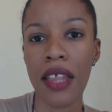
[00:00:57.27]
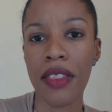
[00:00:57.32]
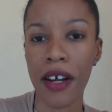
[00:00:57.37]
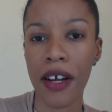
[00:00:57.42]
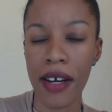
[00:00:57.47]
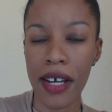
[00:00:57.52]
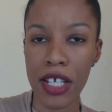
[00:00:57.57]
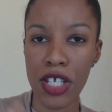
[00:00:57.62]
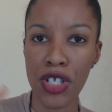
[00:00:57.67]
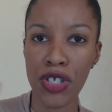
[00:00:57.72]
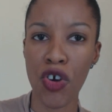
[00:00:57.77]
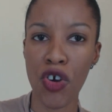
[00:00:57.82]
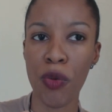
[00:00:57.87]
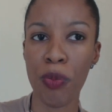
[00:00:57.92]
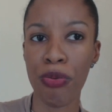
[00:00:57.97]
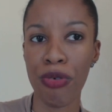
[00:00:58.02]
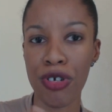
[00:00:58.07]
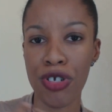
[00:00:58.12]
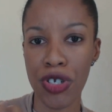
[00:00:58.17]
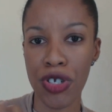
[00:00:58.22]
there is no
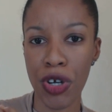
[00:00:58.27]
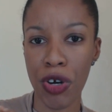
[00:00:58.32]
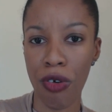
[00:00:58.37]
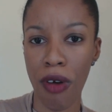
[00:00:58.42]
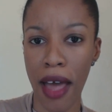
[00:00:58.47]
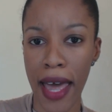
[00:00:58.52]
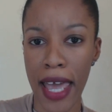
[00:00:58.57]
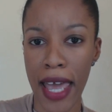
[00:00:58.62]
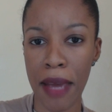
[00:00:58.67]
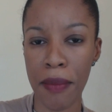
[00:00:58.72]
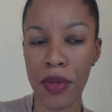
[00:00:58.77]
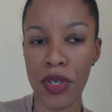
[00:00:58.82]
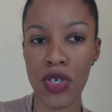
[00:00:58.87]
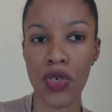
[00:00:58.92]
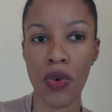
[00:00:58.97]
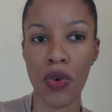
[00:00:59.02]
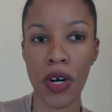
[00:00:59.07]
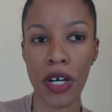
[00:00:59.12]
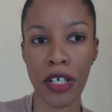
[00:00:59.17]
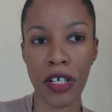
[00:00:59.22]
prescribed
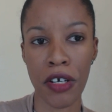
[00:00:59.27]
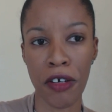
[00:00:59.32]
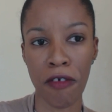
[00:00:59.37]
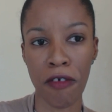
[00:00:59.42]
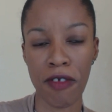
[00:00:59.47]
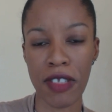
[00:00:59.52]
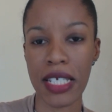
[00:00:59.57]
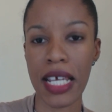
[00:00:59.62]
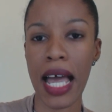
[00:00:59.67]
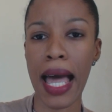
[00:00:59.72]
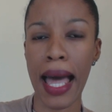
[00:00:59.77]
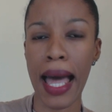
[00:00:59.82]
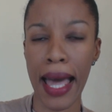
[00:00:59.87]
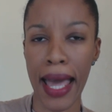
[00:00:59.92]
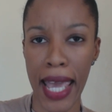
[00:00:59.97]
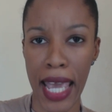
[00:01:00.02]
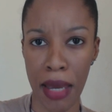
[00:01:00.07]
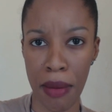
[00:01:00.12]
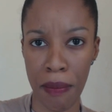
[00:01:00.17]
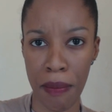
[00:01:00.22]
sort of
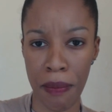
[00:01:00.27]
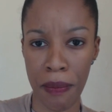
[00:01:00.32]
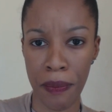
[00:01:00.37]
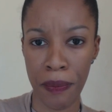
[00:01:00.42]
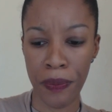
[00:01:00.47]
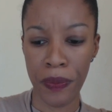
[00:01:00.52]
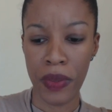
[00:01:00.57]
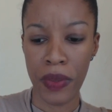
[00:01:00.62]
time